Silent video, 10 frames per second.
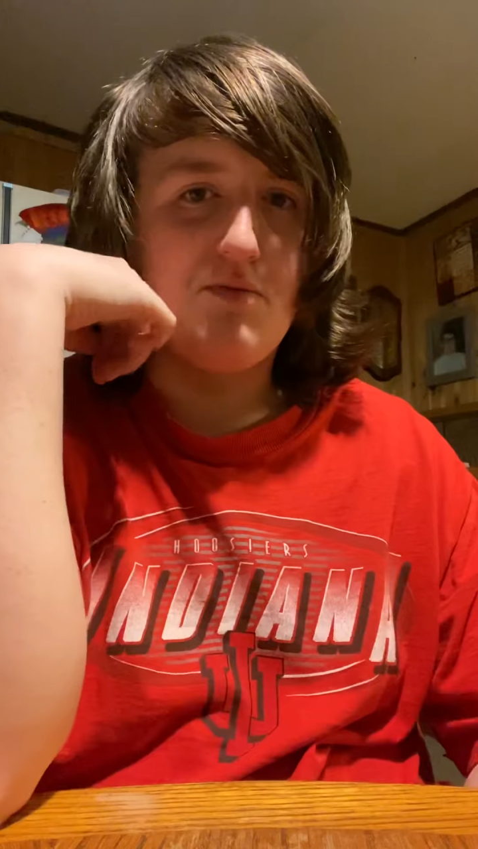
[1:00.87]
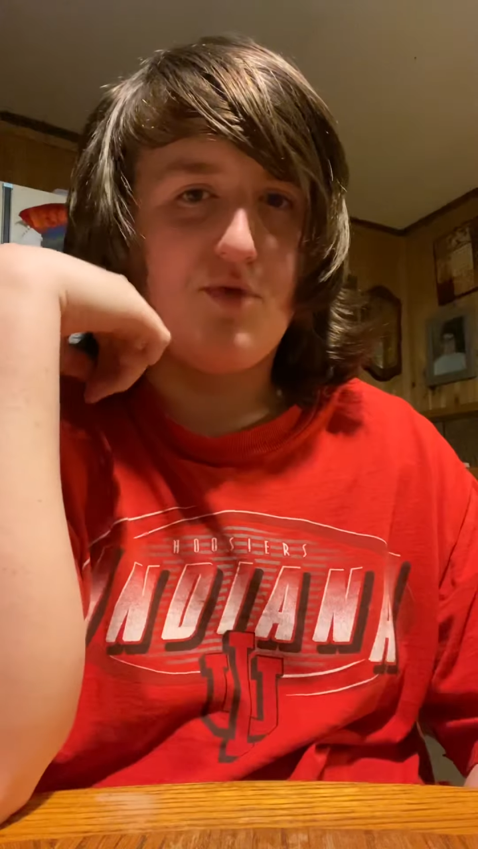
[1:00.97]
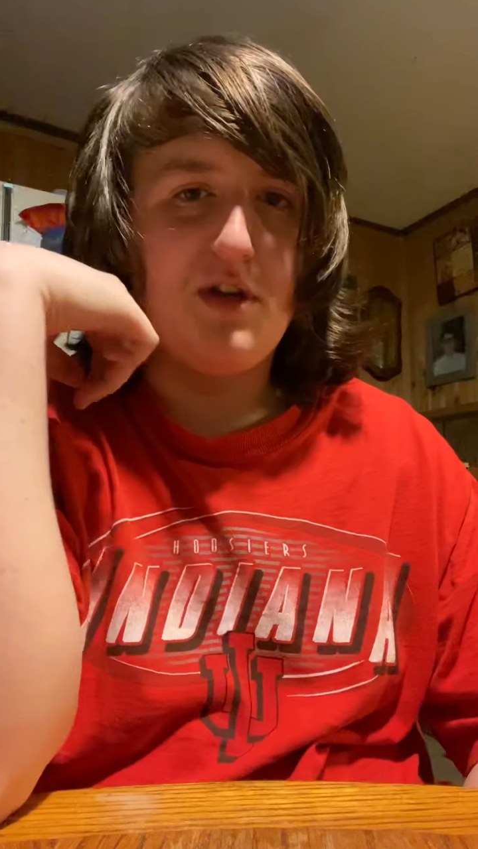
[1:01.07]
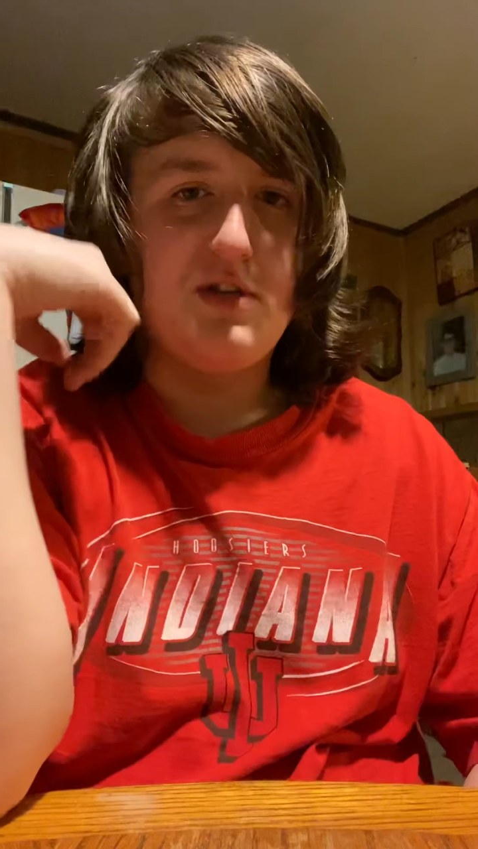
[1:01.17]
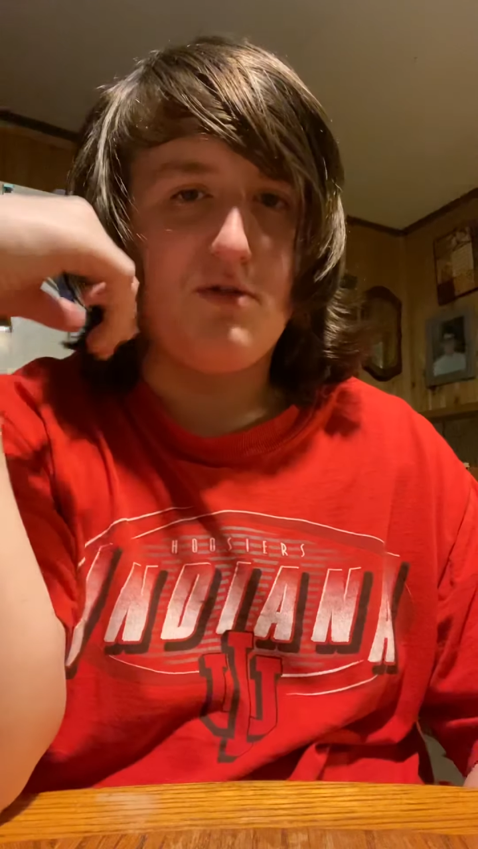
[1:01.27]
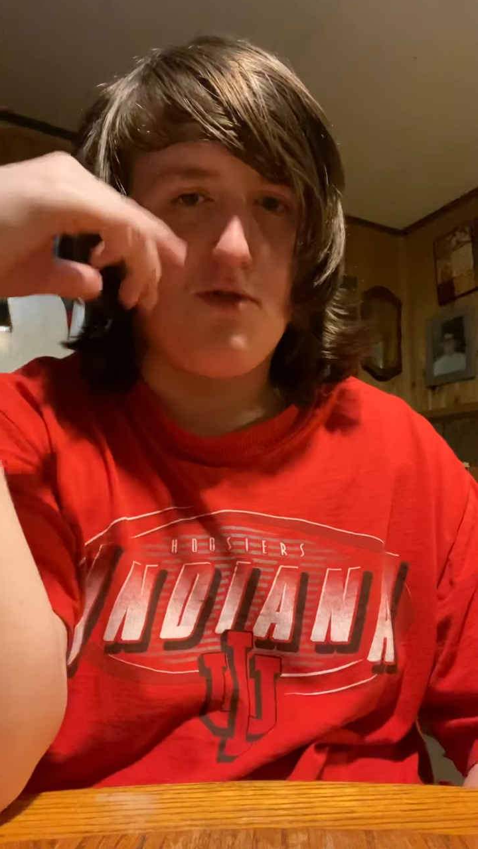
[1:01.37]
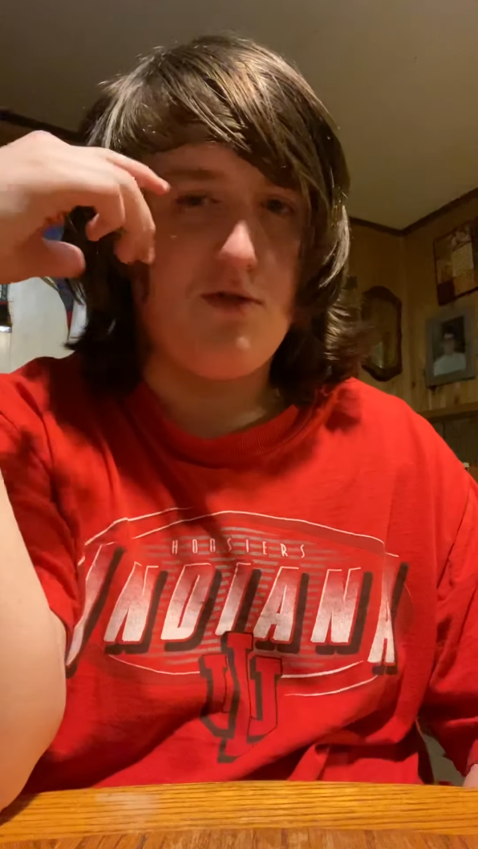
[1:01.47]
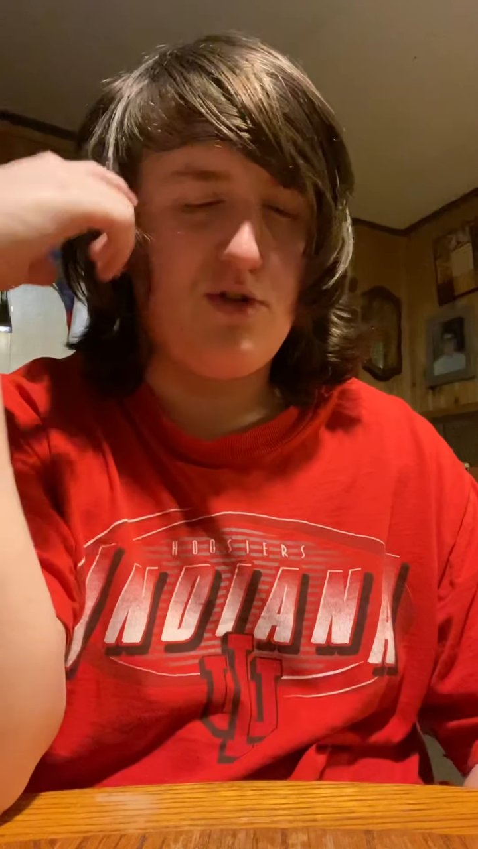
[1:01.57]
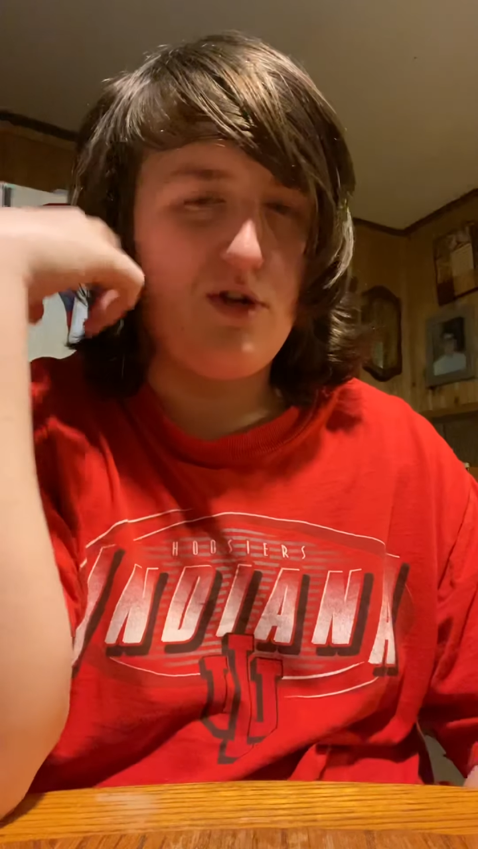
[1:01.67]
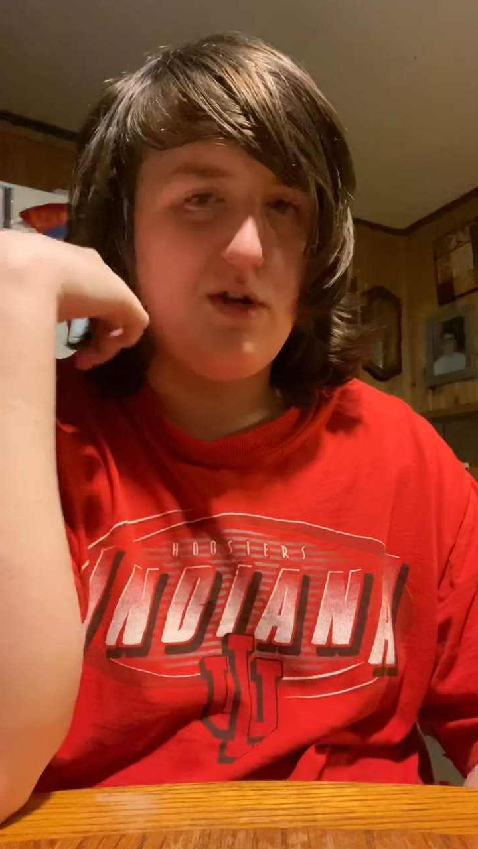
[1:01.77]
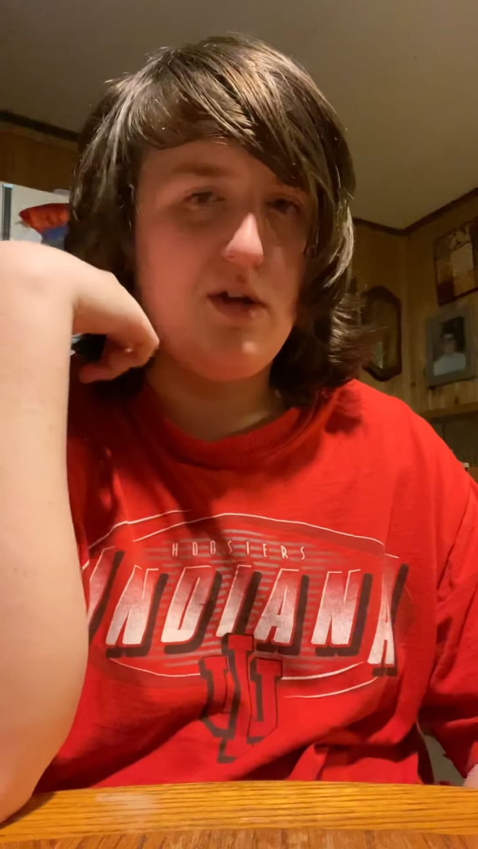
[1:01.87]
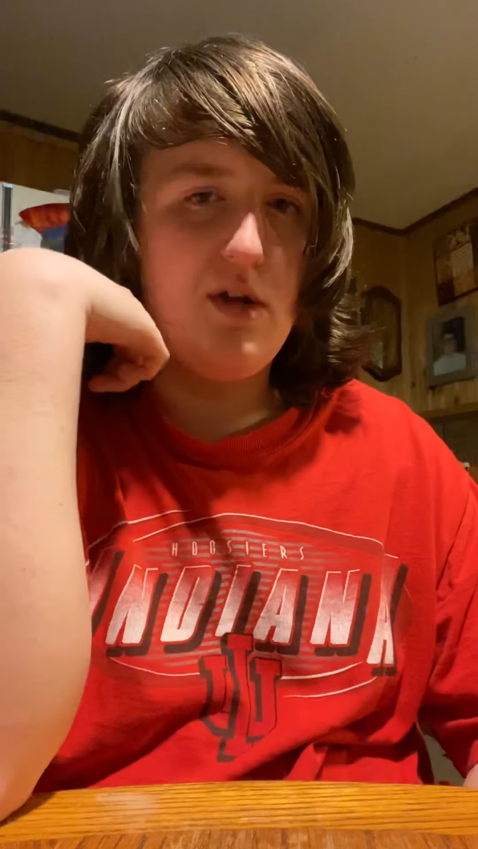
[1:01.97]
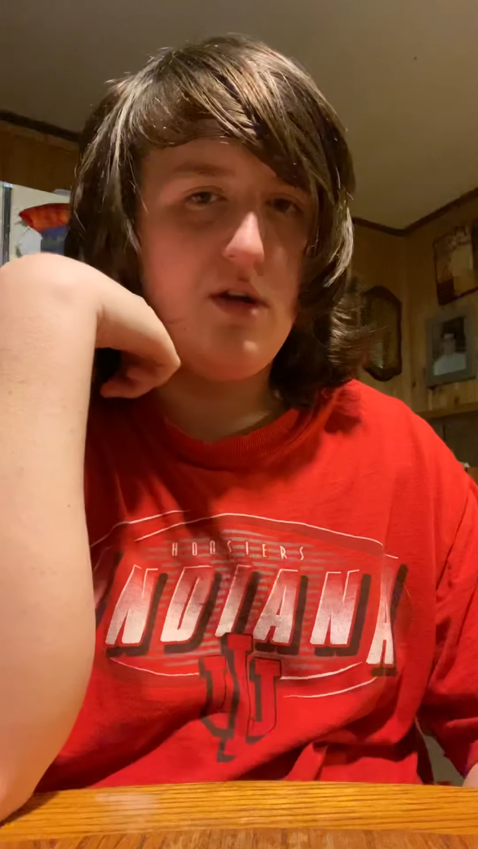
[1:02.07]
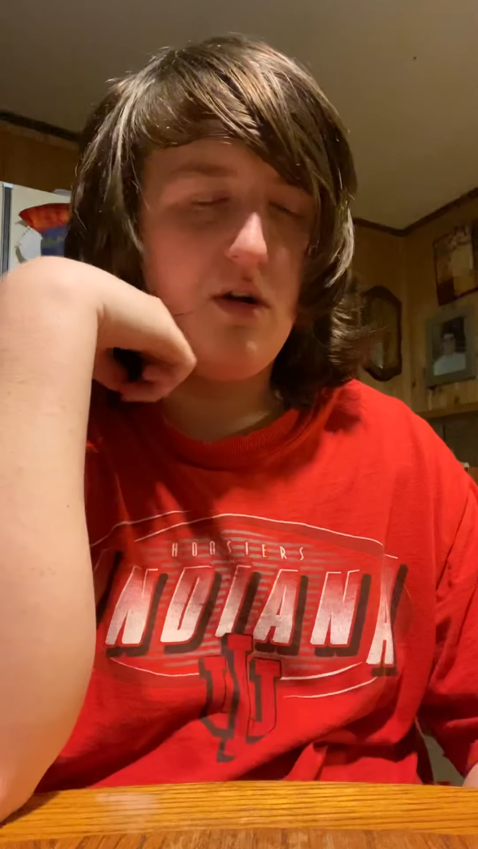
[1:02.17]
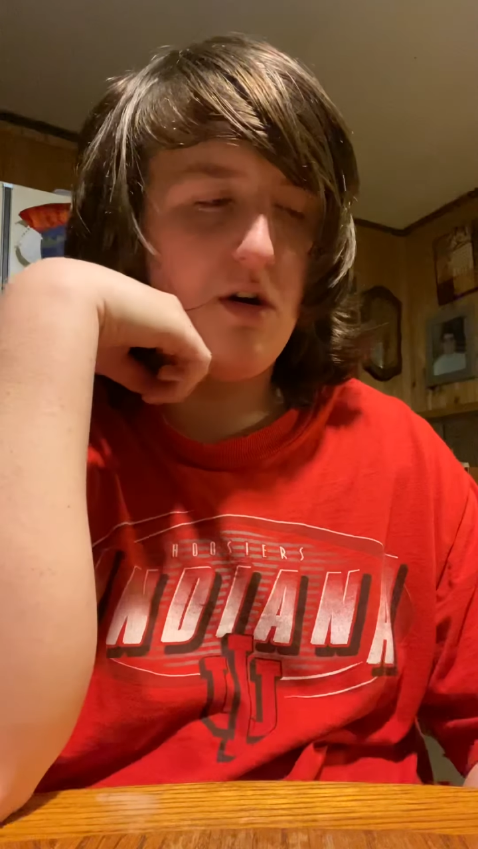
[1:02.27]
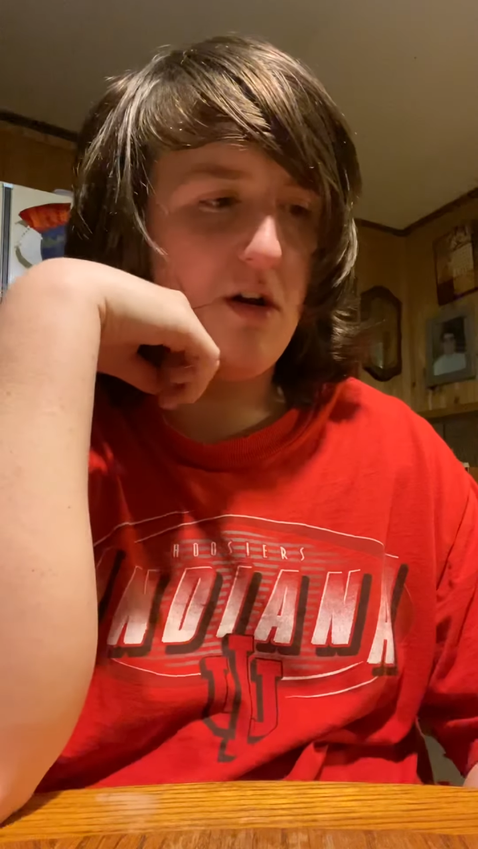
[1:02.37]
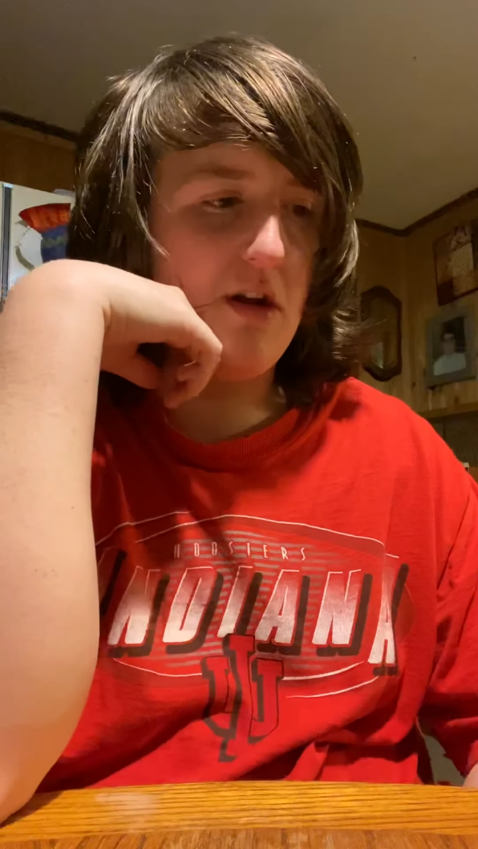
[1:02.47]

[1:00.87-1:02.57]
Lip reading: research on